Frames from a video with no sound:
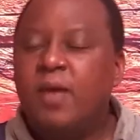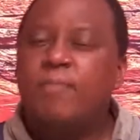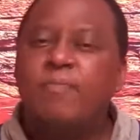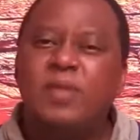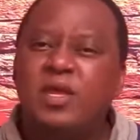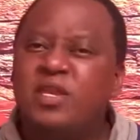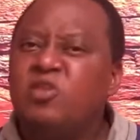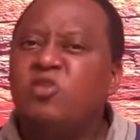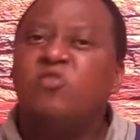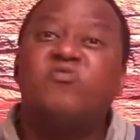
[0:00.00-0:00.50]

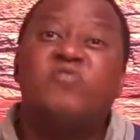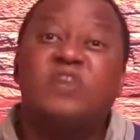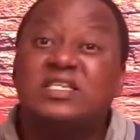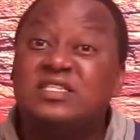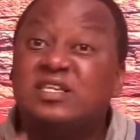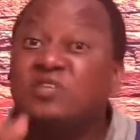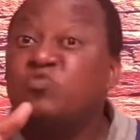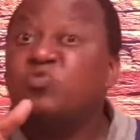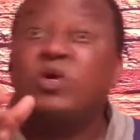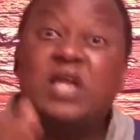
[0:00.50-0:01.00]
Many of
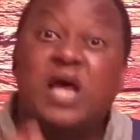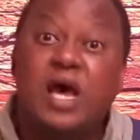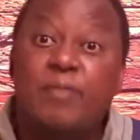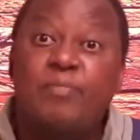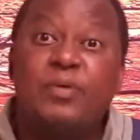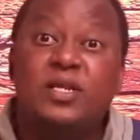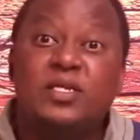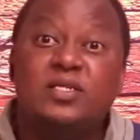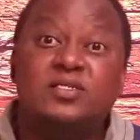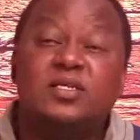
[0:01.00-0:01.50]
us, that's what
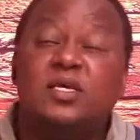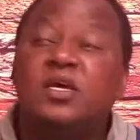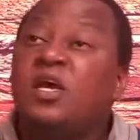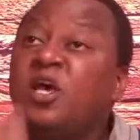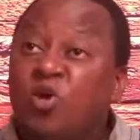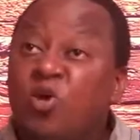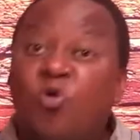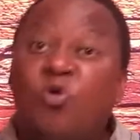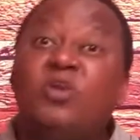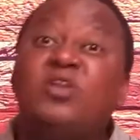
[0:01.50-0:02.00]
happens.
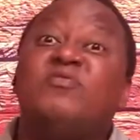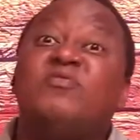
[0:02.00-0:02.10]
God